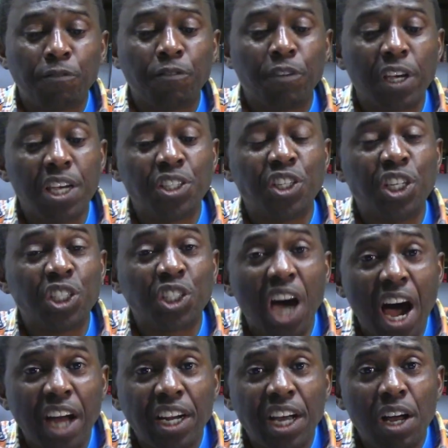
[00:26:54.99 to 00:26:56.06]
his
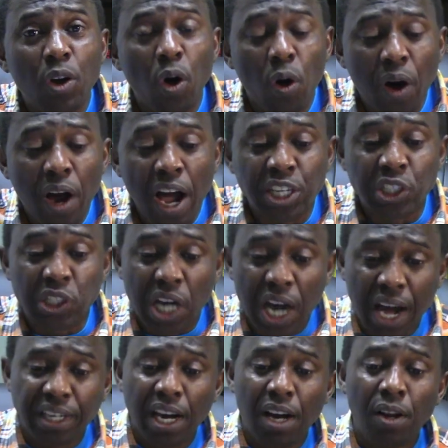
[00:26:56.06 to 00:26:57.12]
eternal or her
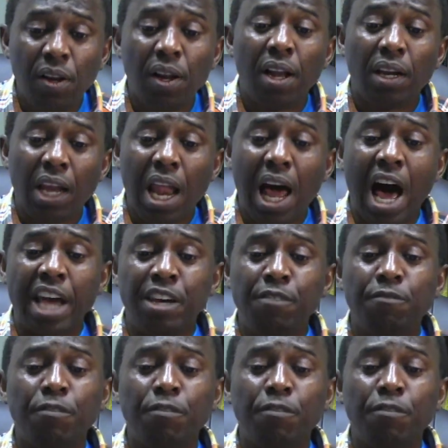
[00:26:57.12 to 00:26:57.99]
eternal life